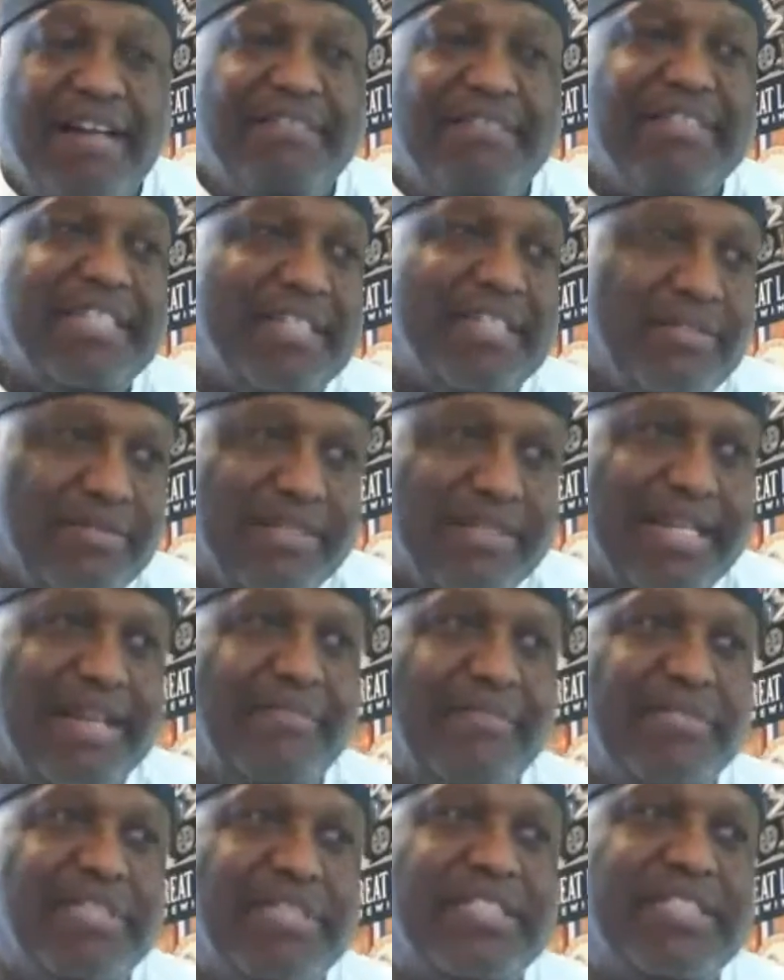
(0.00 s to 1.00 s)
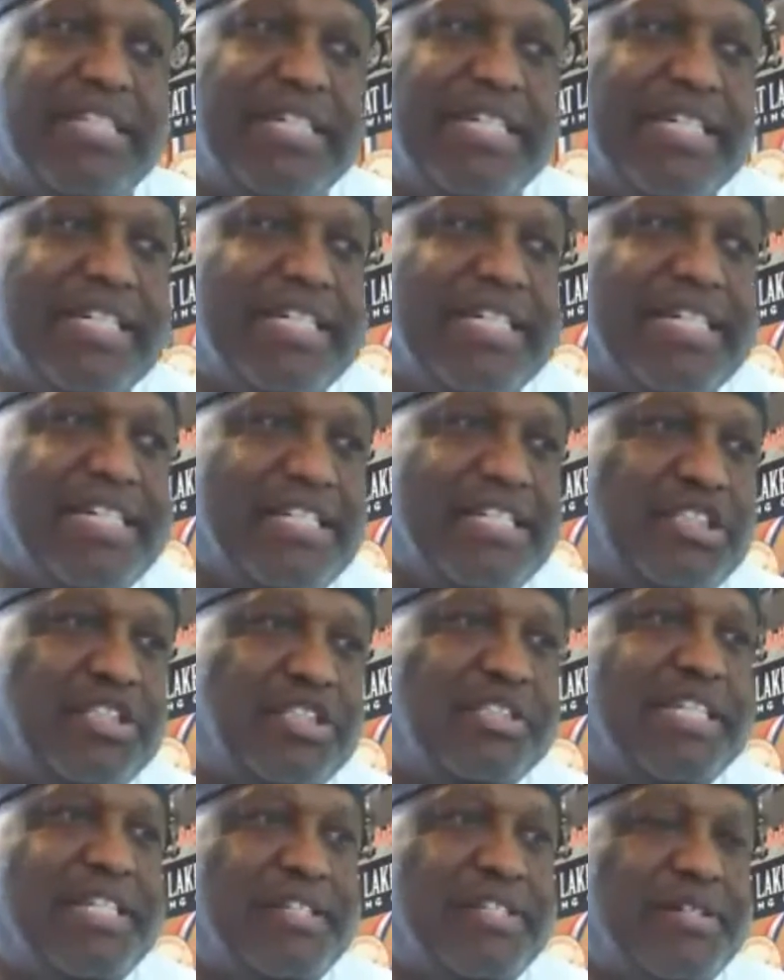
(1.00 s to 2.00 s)
well, when I was
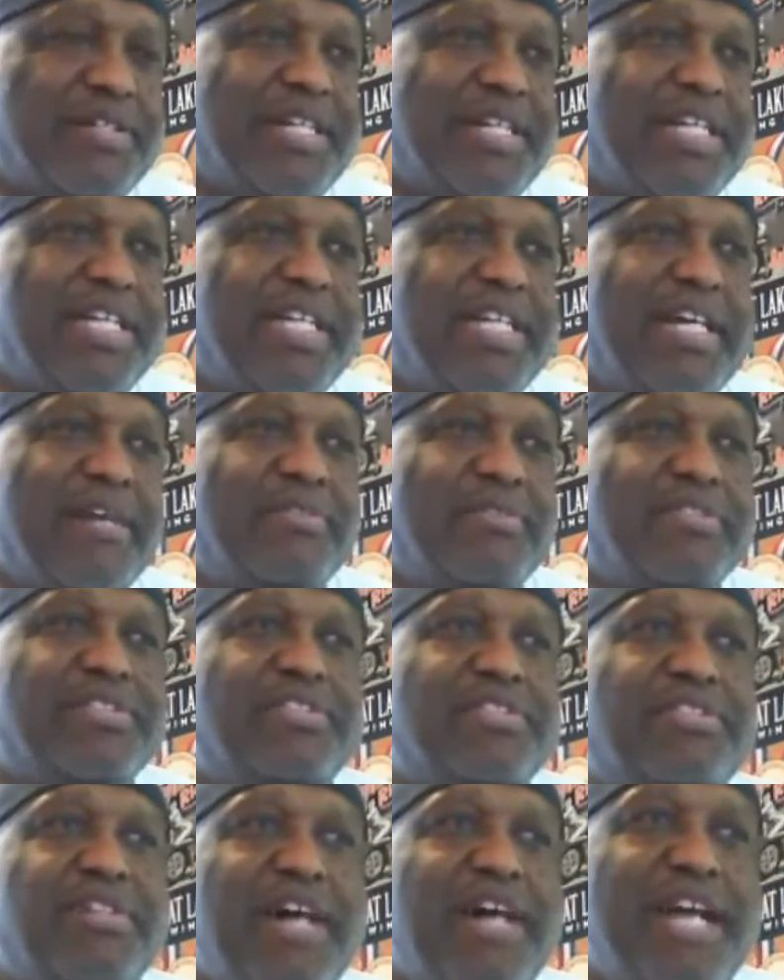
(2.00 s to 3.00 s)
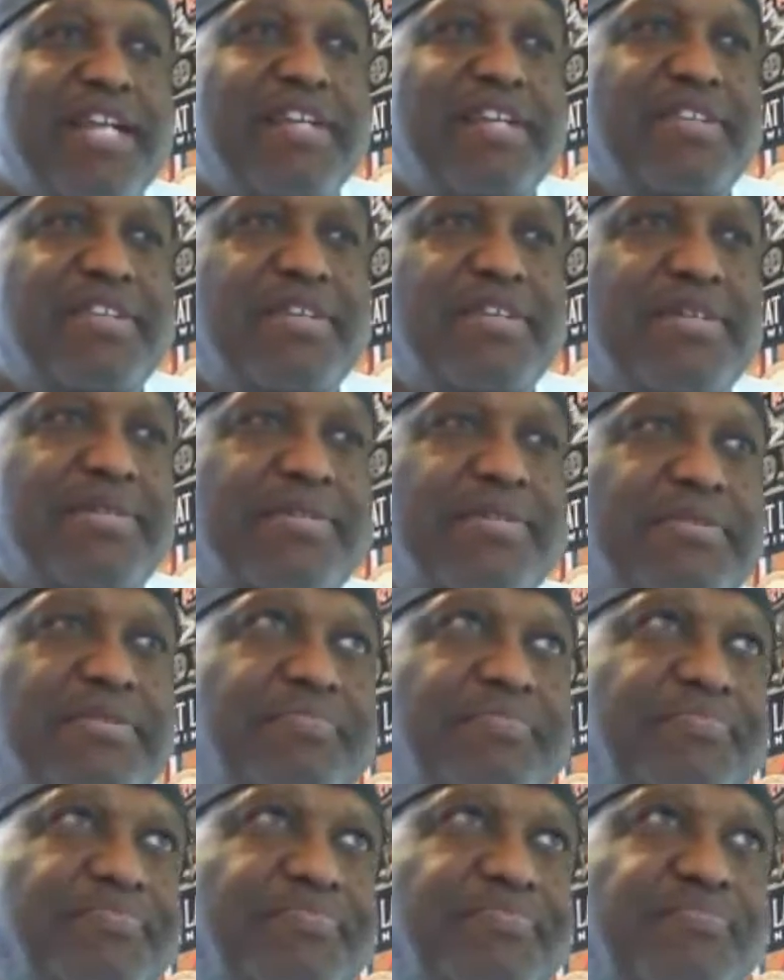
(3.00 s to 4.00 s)
initially doing it, I was trying to
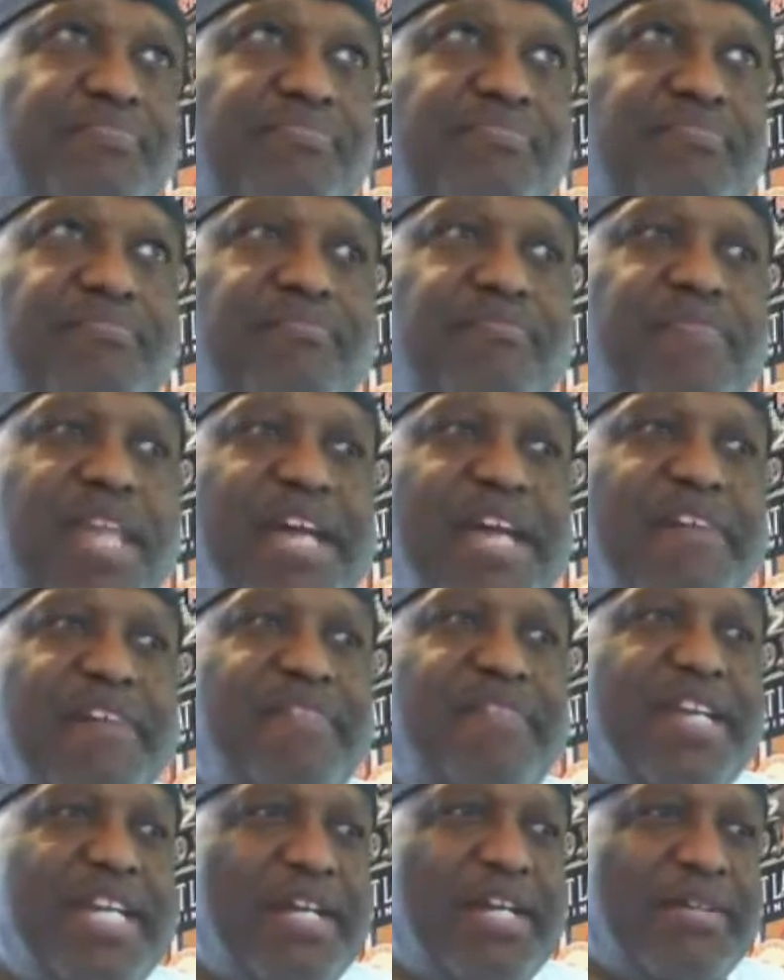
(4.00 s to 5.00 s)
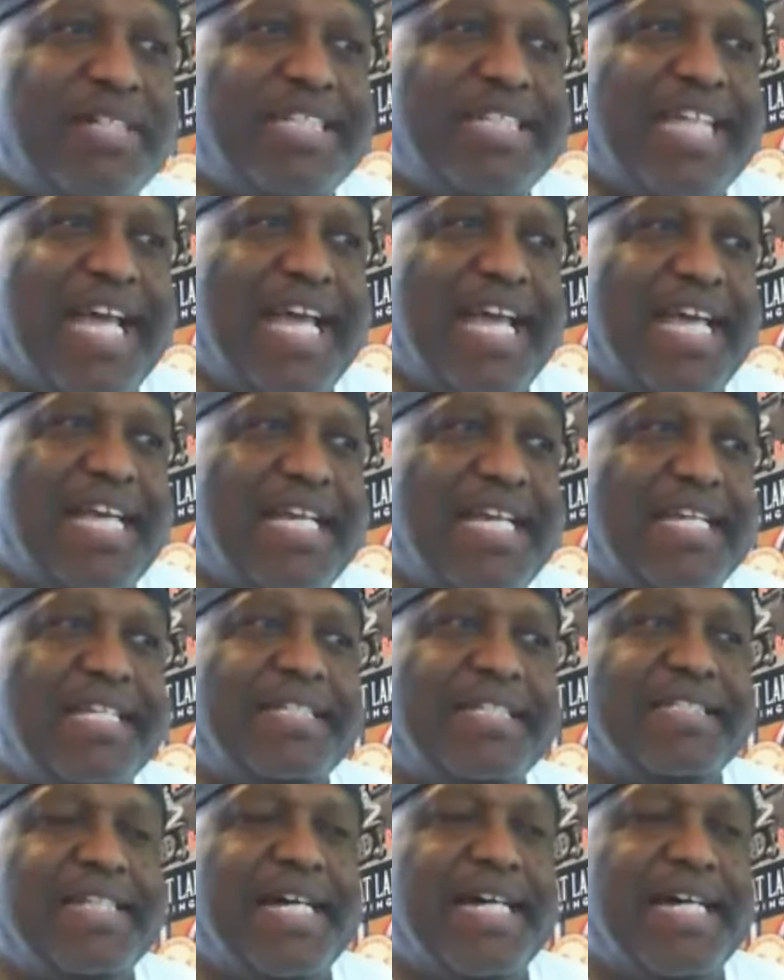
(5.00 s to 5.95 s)
do a video a day.